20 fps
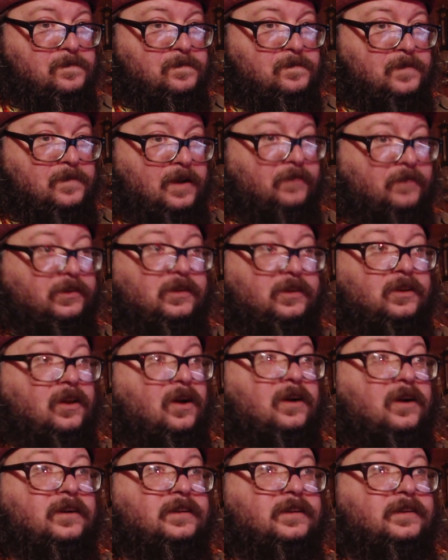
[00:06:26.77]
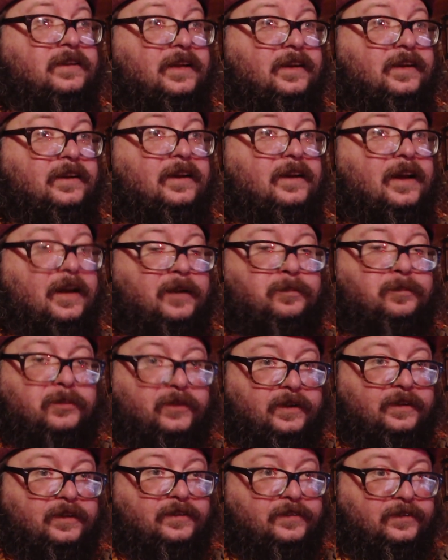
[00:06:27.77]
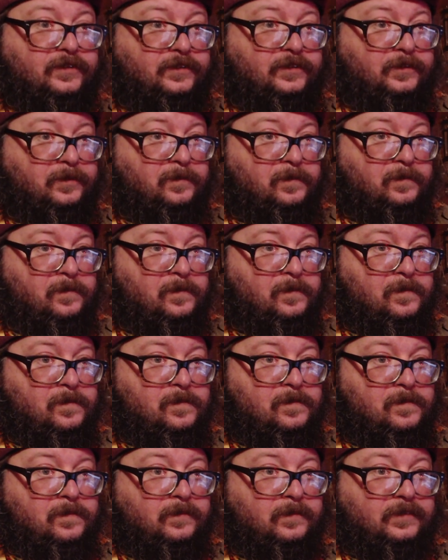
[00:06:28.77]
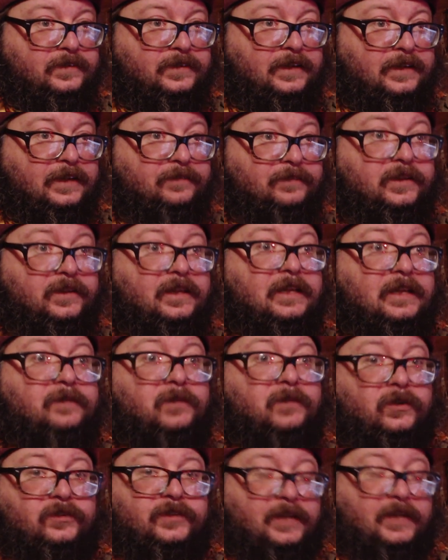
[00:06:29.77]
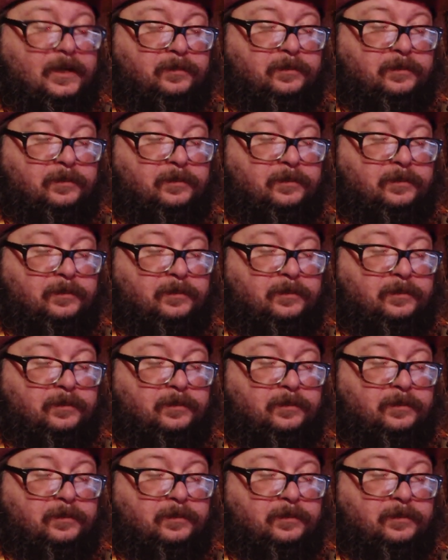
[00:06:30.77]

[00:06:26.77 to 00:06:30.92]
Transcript: of a long dead high priest, Imhotep,